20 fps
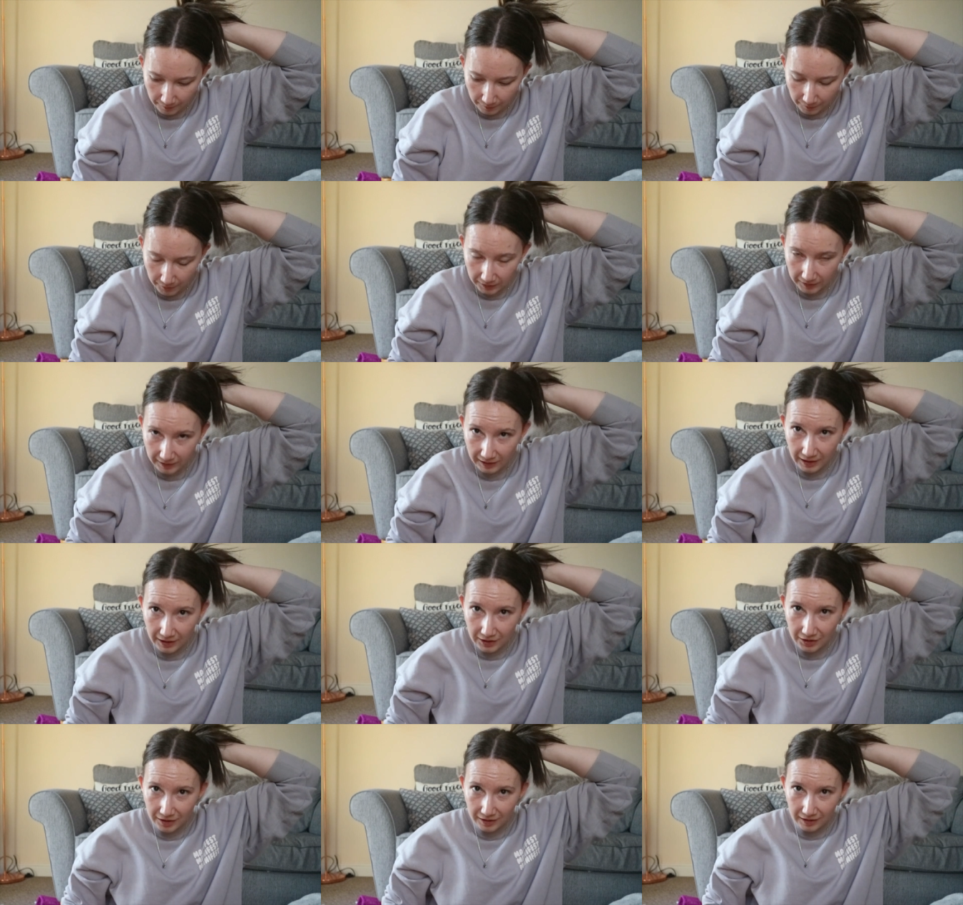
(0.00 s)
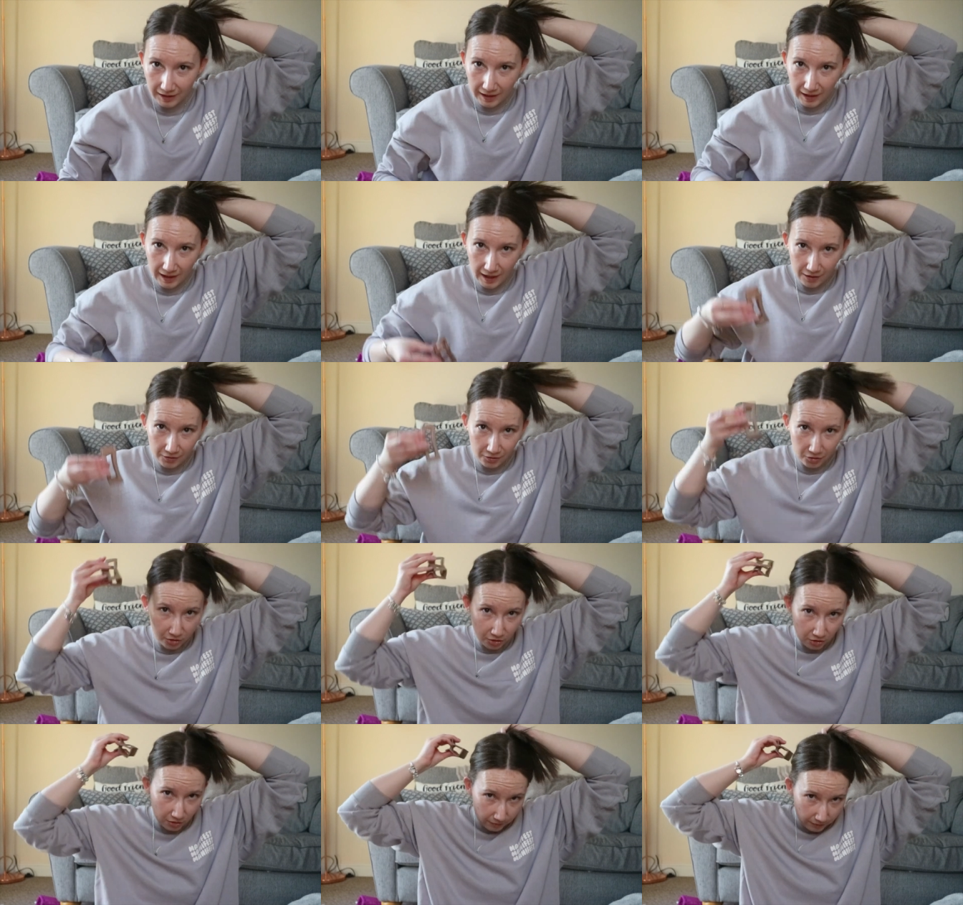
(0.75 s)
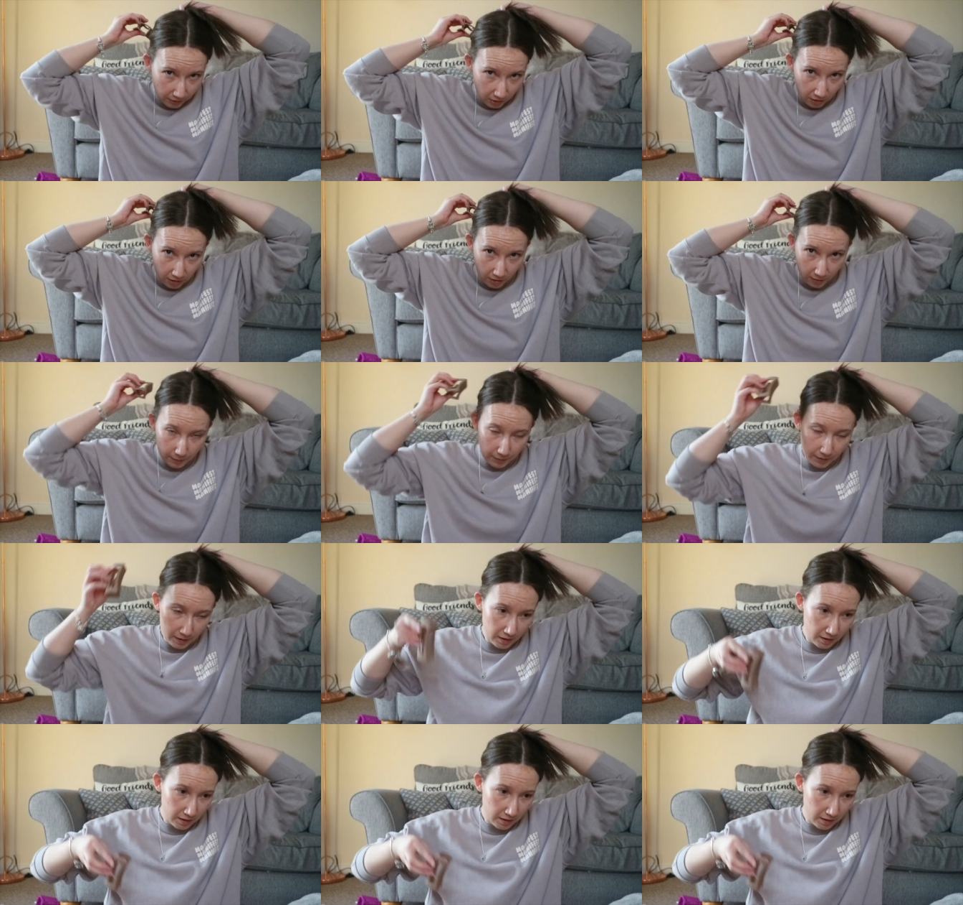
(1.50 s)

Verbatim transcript: but literally I'll just shove it up.